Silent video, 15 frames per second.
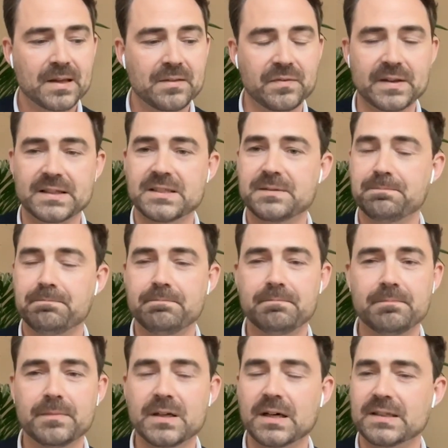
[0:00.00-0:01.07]
this
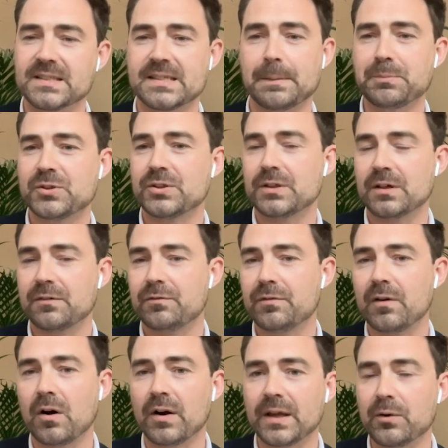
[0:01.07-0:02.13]
conception of,
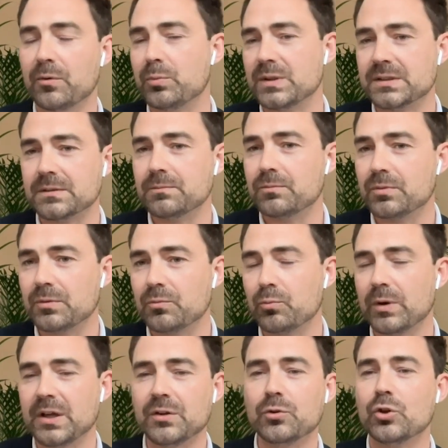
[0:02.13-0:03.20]
oh yeah,
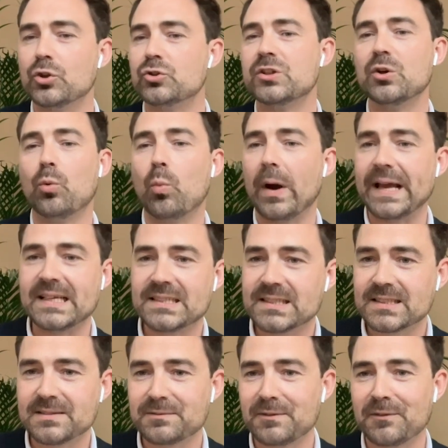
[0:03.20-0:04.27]
we're using
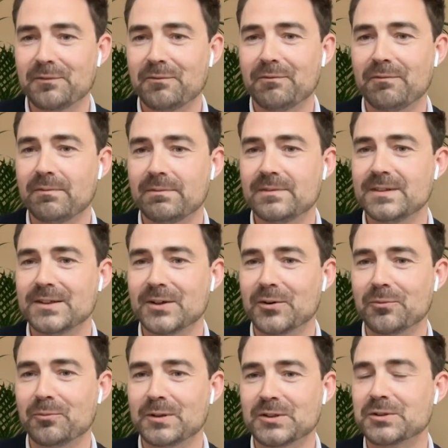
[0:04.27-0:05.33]
waste,
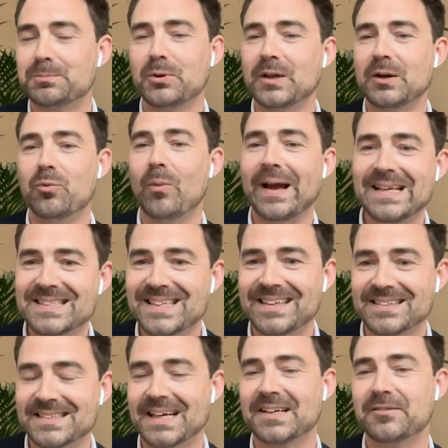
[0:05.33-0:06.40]
we're just putting waste
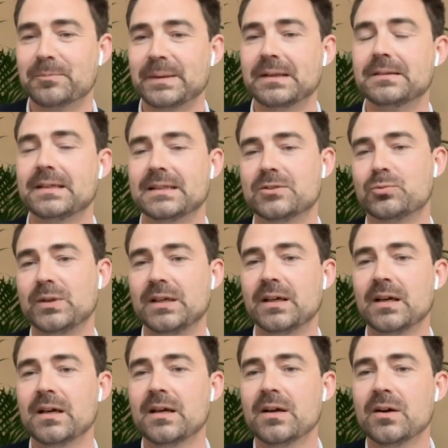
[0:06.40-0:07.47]
inside of buildings.
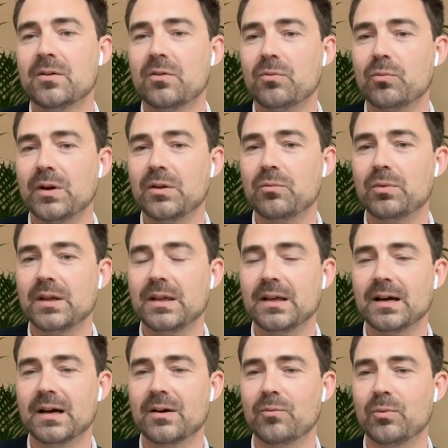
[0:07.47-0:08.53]
We
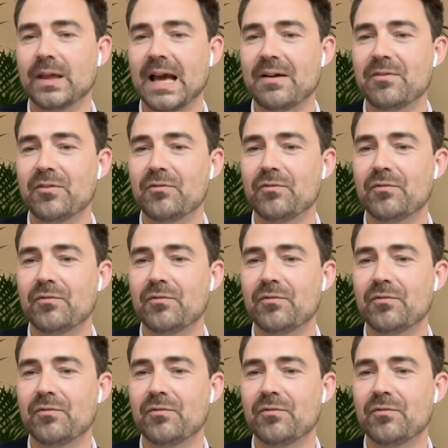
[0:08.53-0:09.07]
have a